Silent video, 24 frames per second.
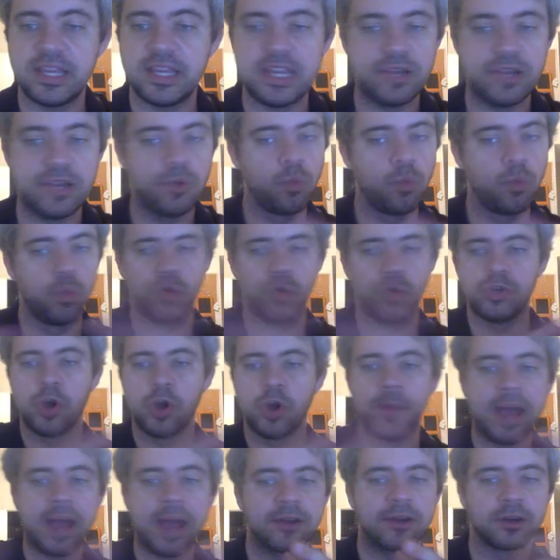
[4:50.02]
no
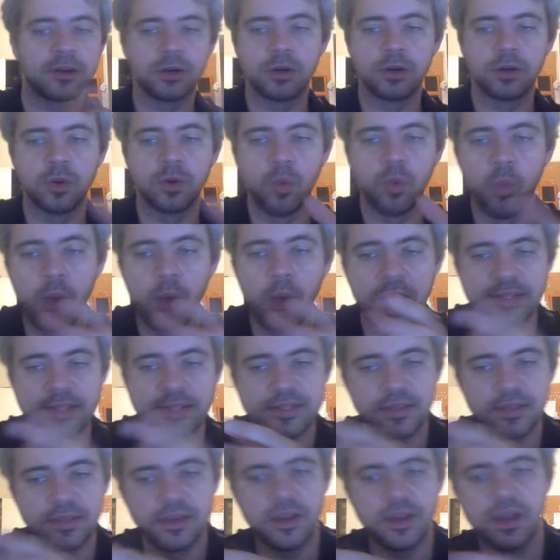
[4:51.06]
matter
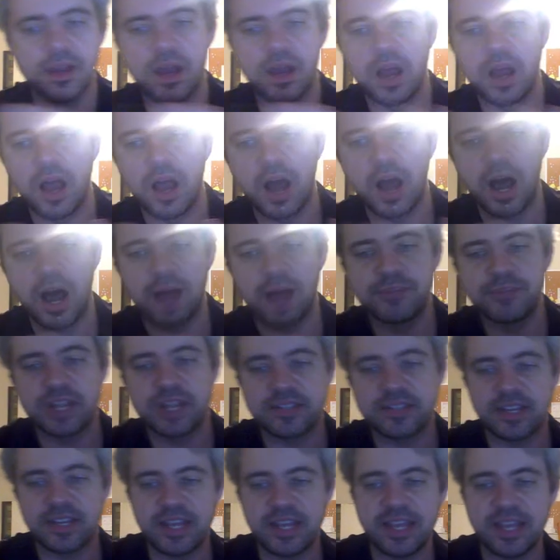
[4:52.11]
what
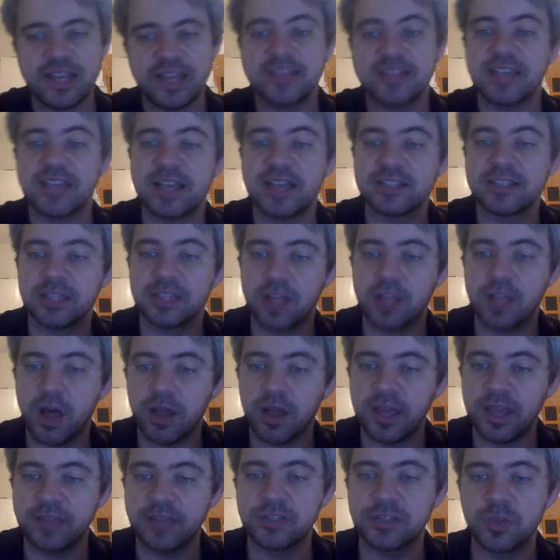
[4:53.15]
object it is, as
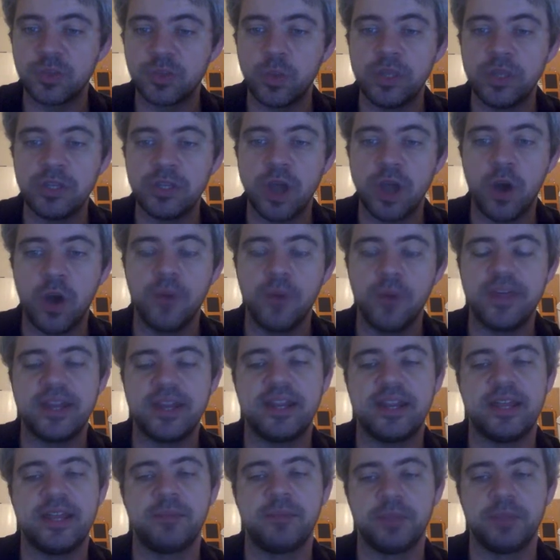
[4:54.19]
long as we know that
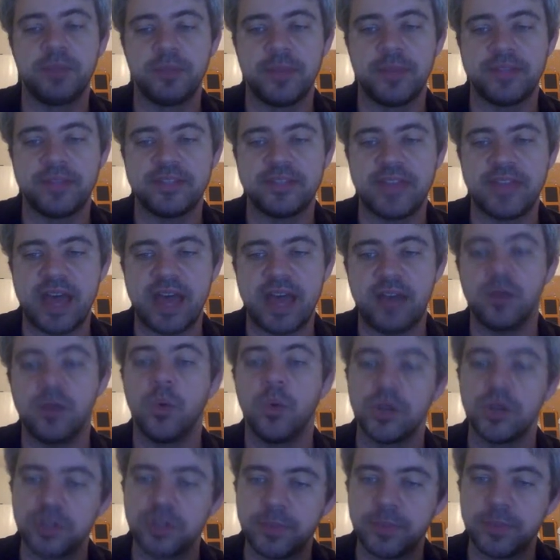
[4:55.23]
it implements that,
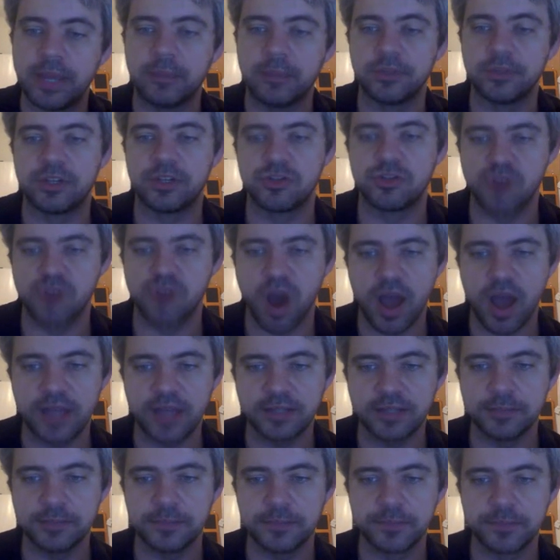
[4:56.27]
we should be able to draw
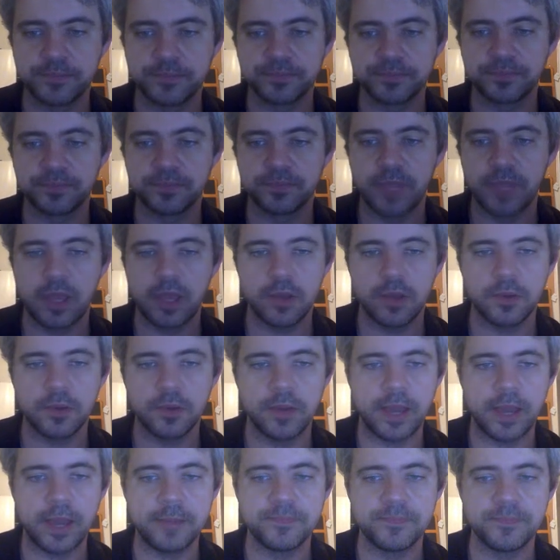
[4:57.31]
it.
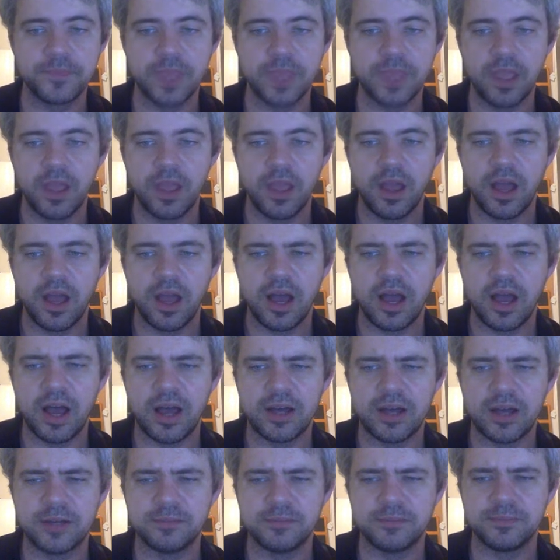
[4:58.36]
Okay.
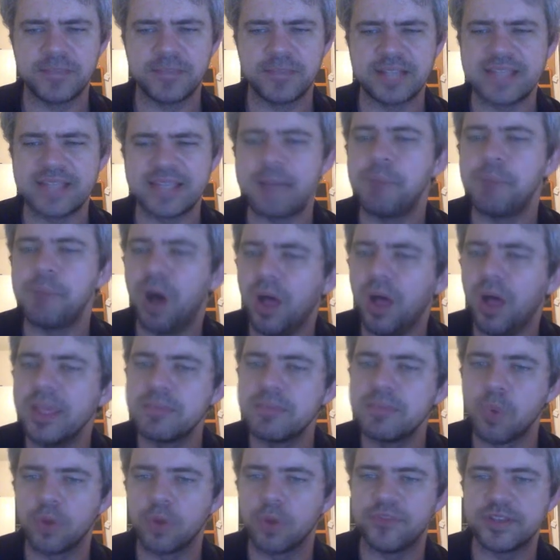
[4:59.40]
it's that
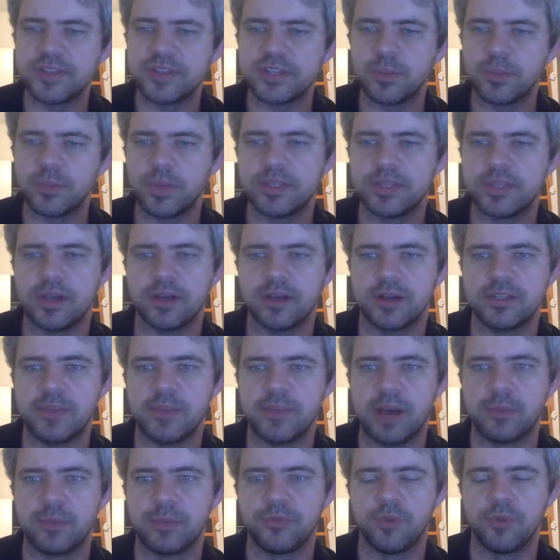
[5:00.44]
polymorphism we talked
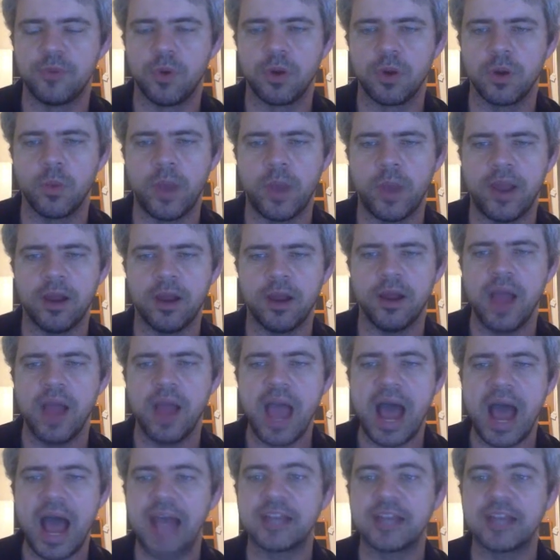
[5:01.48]
about before, where
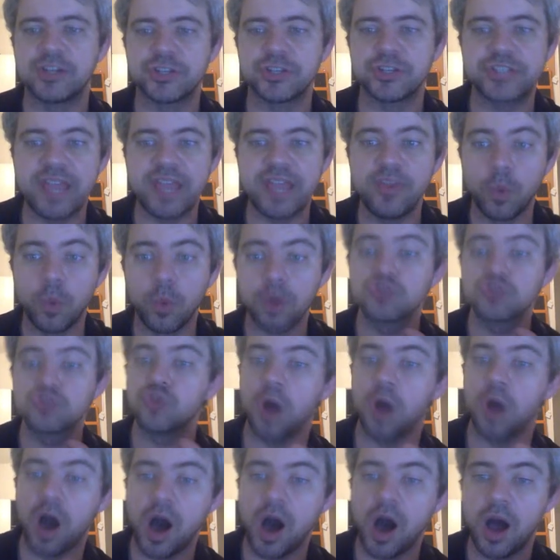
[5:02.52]
I can just say the word
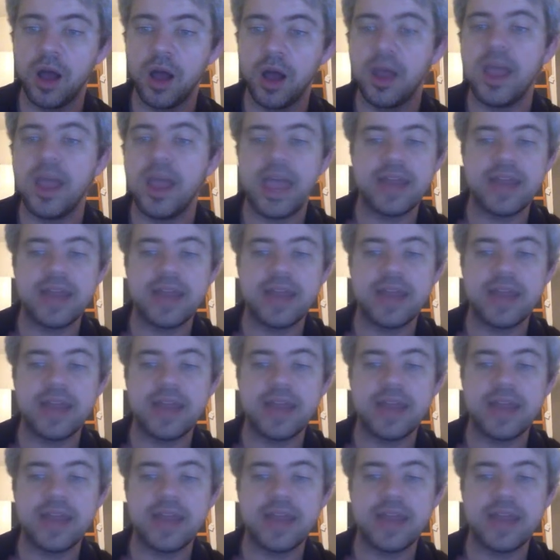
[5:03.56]
draw and it